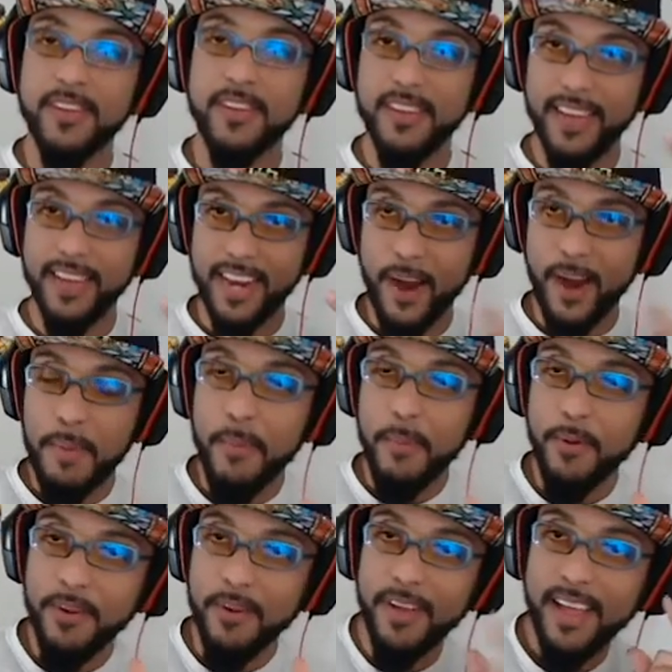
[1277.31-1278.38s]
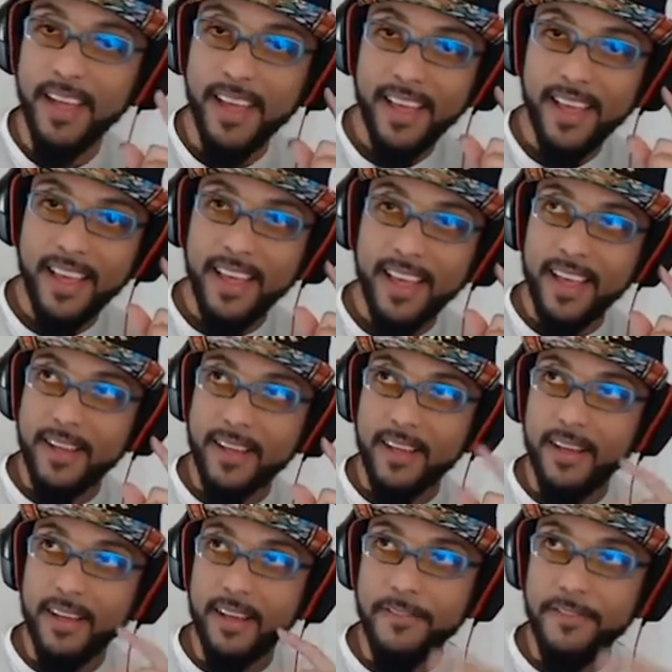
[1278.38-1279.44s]
Like, and I remember
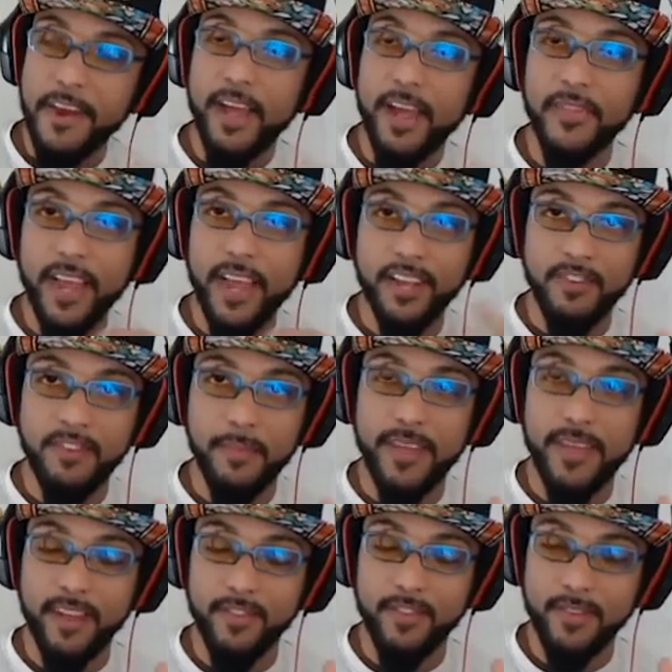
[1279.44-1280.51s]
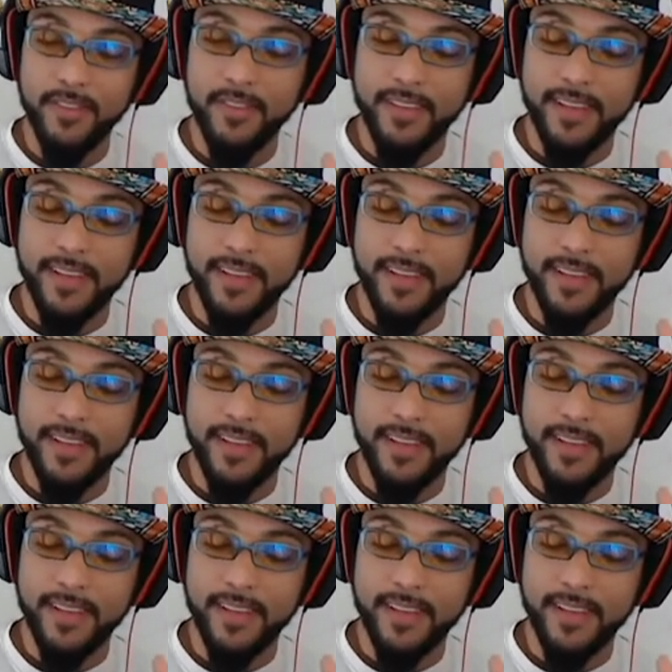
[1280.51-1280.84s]
finding out that I could jump cancel,